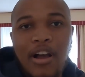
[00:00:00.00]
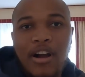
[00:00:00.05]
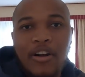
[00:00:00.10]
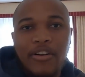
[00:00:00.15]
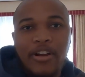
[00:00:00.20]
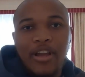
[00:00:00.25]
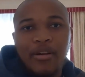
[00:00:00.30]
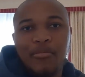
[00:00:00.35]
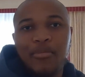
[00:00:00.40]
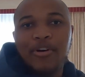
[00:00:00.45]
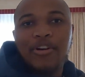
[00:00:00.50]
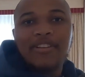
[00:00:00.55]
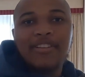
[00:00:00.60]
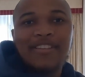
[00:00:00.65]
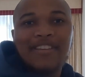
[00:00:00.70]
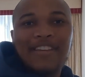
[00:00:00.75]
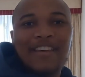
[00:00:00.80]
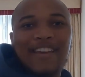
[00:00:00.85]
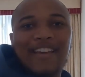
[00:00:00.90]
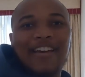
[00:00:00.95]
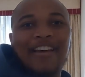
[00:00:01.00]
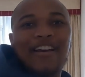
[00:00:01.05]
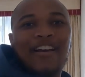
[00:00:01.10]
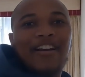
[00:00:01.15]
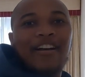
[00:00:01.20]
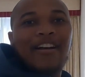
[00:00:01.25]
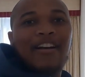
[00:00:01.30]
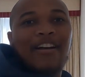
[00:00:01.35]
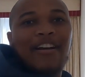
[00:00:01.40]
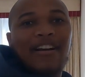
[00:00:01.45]
Okay, boys,
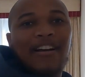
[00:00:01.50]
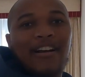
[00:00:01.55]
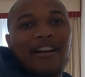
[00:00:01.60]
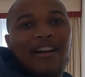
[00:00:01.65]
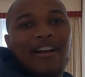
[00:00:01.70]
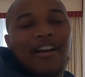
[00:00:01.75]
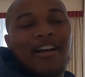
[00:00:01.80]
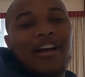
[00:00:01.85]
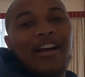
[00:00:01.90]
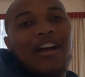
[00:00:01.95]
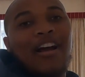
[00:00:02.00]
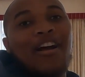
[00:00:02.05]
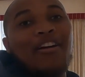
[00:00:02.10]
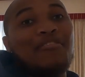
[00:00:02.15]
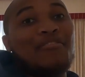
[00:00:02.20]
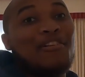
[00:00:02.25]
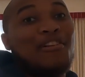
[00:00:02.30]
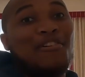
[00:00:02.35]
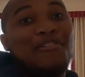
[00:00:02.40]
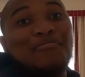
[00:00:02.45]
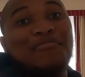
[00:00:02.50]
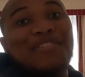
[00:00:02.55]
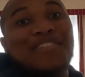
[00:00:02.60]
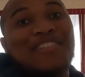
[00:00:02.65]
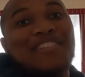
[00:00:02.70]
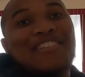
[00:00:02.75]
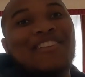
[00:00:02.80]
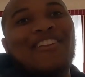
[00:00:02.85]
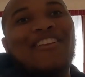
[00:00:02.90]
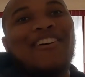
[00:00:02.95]
I really hope
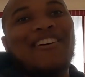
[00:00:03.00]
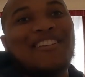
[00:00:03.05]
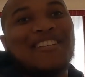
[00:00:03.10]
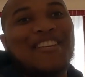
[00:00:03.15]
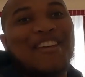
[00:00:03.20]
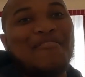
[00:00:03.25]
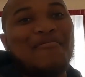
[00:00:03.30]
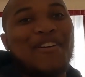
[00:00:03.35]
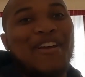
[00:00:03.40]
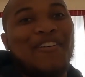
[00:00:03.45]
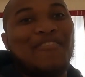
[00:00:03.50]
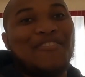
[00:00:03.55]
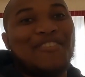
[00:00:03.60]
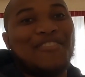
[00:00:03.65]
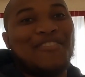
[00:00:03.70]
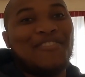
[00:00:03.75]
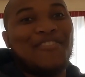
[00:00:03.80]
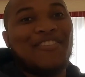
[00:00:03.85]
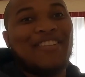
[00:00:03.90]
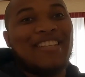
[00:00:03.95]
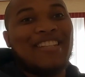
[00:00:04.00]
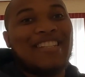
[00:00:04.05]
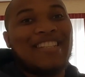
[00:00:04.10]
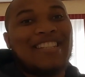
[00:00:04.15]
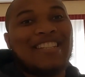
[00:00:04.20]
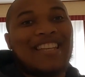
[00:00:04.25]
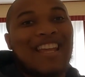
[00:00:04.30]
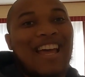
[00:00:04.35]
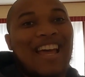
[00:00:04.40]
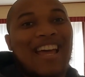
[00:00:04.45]
this is the last time I have to do
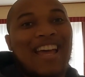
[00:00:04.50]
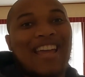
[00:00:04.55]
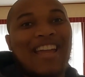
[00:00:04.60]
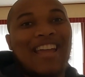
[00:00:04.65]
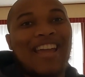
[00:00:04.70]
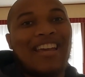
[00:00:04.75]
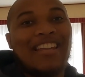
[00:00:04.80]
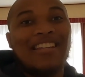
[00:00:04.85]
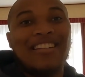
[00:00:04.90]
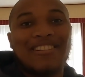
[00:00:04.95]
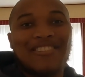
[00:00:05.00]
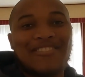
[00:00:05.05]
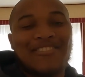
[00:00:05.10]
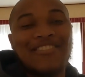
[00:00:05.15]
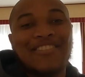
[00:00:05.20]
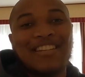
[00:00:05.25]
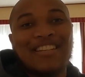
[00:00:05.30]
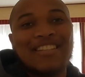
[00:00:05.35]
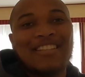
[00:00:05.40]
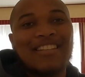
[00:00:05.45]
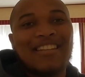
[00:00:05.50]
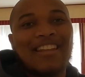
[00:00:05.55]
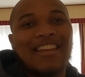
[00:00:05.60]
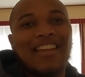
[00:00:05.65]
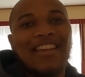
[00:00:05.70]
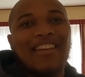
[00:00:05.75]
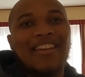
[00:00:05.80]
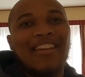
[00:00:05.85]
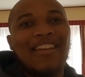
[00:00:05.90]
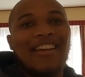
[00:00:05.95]
this. I had issues
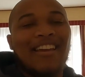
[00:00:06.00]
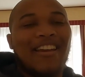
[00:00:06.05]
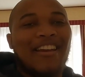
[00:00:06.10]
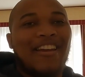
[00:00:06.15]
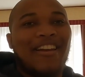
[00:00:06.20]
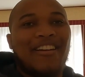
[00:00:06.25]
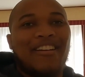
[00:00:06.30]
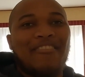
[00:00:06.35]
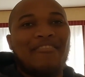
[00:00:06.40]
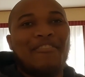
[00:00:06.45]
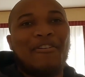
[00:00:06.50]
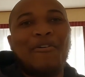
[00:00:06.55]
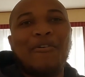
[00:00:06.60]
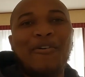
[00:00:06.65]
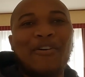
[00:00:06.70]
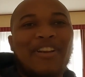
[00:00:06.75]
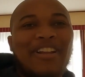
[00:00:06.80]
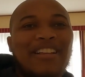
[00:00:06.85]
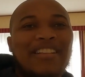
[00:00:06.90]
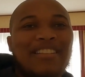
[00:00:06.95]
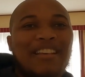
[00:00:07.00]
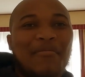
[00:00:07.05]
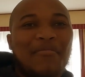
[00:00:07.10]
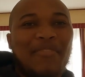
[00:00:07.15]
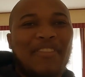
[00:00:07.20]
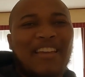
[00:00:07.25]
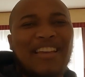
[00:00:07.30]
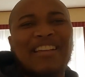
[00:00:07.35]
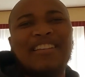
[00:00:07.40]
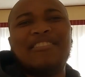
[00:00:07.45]
yesterday recording
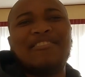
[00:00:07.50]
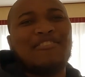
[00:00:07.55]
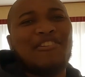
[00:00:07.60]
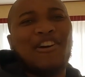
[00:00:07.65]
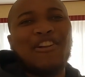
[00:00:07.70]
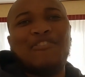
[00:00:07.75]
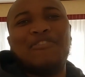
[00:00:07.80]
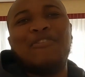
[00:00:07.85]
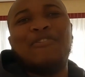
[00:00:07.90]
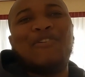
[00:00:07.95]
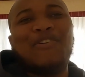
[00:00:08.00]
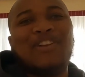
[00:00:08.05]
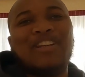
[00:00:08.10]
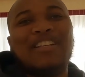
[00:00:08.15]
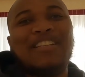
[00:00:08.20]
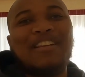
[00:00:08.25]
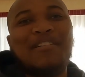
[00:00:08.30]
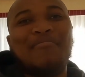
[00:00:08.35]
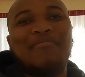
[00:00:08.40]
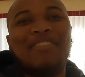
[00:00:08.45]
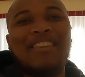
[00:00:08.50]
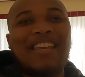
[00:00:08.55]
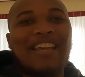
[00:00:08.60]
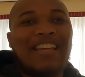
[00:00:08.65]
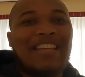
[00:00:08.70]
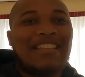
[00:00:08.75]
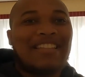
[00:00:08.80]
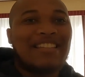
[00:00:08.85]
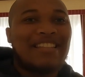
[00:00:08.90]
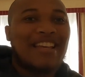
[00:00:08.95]
some things, not recording some
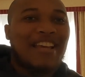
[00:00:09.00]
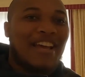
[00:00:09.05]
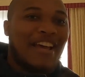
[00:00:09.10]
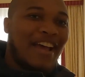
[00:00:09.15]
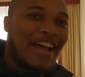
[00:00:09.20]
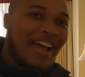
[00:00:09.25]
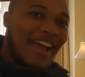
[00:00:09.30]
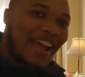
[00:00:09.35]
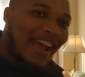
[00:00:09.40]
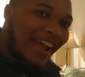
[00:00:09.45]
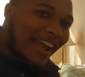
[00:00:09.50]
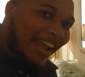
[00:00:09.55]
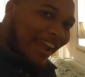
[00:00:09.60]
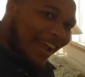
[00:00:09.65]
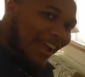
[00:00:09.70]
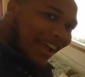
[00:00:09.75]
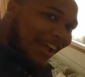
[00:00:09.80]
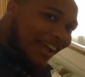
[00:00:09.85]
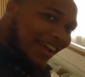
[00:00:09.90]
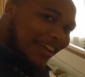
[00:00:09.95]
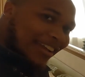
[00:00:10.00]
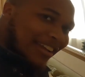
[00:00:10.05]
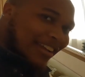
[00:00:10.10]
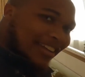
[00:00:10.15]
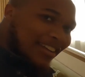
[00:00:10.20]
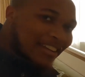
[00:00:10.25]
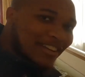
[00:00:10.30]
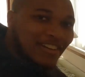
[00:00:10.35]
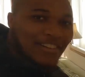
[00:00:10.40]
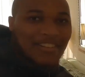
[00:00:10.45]
things, and
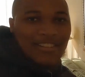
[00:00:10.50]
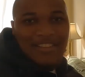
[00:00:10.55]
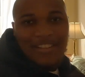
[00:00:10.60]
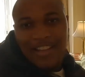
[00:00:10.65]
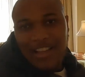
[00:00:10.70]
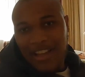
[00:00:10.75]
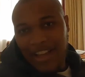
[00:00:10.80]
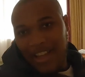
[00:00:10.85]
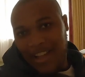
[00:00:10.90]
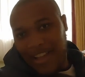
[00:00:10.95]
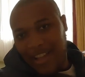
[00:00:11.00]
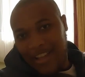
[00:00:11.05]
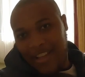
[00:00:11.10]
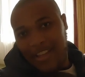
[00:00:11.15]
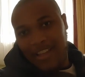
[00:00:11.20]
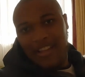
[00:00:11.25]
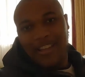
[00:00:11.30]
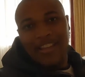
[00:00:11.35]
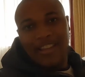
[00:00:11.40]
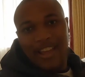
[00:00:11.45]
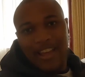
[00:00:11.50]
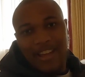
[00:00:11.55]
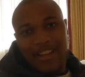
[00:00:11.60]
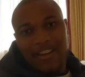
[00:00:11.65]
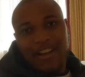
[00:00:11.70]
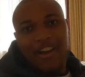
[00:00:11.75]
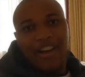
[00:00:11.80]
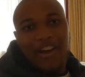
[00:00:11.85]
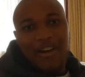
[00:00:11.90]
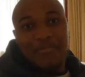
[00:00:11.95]
it looks like, yeah,
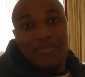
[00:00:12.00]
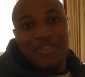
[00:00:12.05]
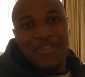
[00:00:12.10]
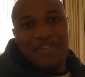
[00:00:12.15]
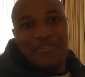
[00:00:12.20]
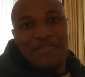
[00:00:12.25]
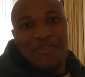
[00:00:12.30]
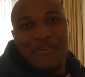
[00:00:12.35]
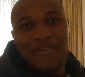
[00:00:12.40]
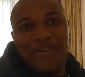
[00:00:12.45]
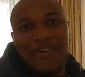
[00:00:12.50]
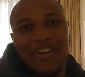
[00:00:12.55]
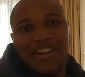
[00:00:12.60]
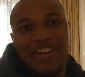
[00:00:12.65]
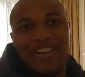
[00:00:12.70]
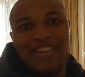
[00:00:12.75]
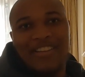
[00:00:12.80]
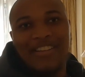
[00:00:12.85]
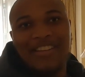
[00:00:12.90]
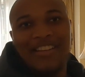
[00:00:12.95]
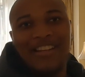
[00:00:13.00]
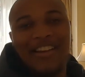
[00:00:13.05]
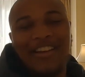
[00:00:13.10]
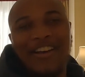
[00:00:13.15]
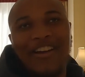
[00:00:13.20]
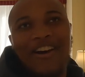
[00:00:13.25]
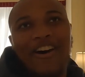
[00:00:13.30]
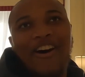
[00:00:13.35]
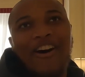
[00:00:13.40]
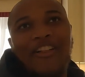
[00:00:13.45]
no, I'm still recording
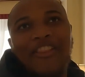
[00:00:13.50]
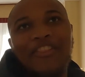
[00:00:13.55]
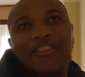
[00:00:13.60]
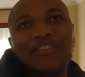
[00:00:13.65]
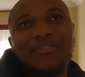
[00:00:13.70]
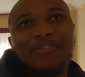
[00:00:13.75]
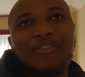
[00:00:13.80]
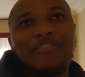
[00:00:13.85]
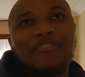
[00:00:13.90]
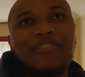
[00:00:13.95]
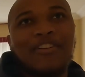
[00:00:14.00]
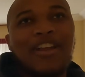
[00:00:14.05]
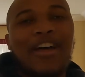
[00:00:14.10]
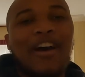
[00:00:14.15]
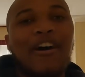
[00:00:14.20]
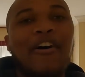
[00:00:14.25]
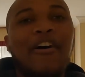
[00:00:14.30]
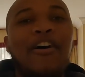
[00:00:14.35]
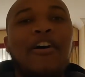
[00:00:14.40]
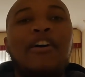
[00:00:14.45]
on this one for now.